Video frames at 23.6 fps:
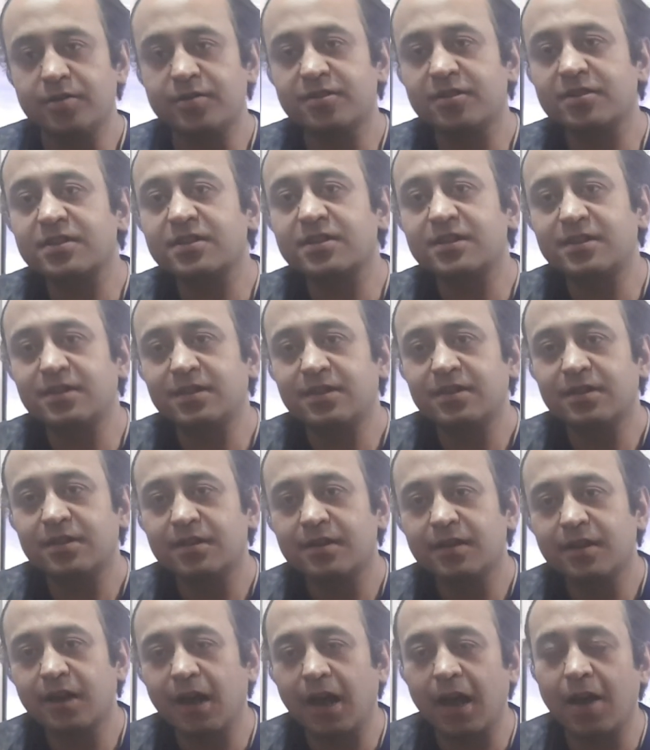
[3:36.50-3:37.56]
Just
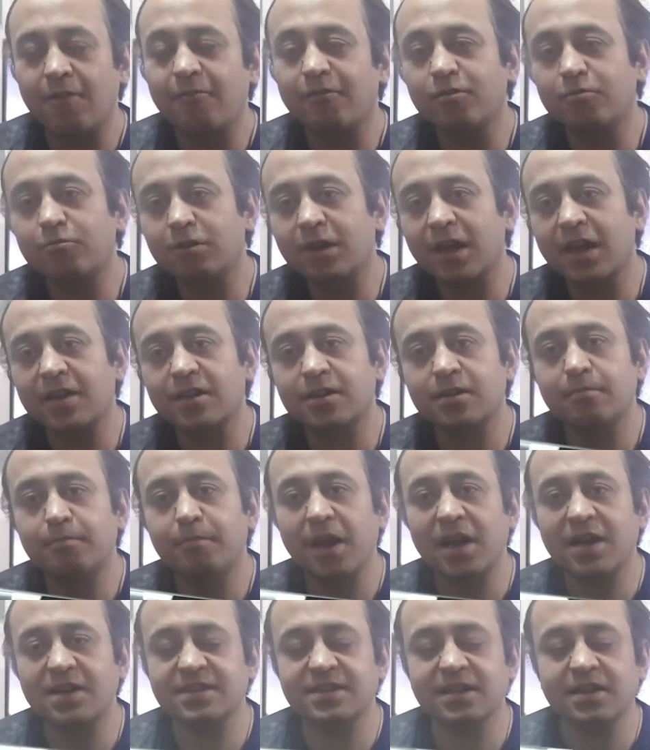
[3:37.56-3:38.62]
have a look at the
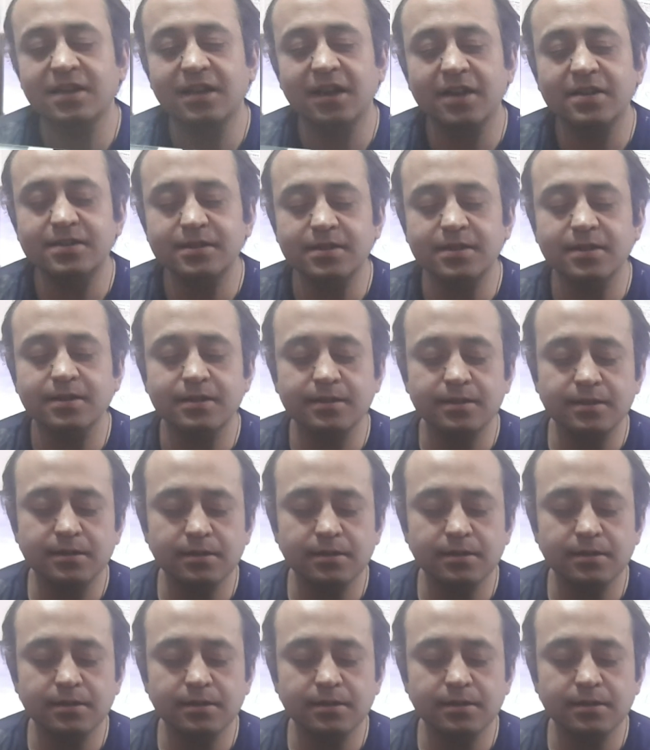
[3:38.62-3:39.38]
back side, guys.